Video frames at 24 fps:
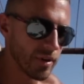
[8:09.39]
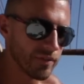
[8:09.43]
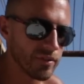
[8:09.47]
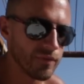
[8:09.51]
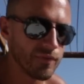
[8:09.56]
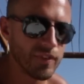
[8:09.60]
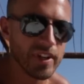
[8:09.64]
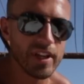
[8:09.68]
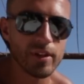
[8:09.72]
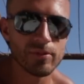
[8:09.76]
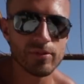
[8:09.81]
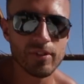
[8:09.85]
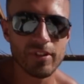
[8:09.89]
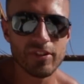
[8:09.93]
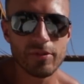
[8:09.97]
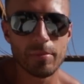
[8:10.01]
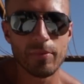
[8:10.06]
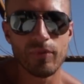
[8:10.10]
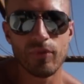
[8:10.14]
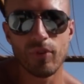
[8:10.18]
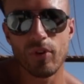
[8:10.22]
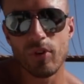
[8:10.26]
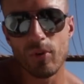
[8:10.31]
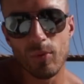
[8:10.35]
I've done videos on this
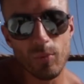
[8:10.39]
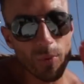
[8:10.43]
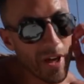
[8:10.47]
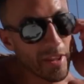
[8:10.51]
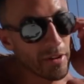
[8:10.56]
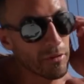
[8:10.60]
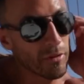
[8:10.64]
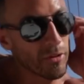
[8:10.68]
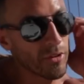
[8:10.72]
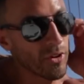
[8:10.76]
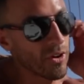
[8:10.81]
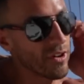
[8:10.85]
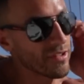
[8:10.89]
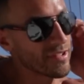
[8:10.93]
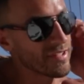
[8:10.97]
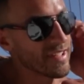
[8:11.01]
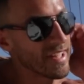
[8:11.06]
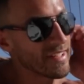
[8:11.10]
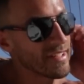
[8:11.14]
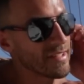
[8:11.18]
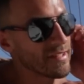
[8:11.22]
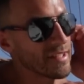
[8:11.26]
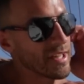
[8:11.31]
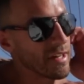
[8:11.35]
before, whether or not it's
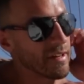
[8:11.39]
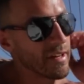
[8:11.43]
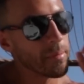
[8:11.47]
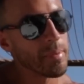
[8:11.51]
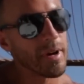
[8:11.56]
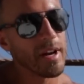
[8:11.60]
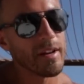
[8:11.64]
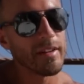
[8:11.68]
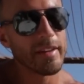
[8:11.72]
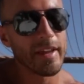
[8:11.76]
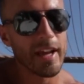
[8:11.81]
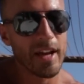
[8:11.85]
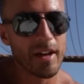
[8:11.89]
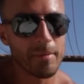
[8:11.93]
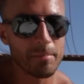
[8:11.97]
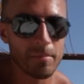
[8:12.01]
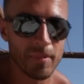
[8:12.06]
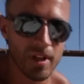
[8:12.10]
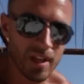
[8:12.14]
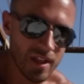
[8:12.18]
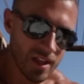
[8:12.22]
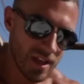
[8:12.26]
necessary. Apparently I'm,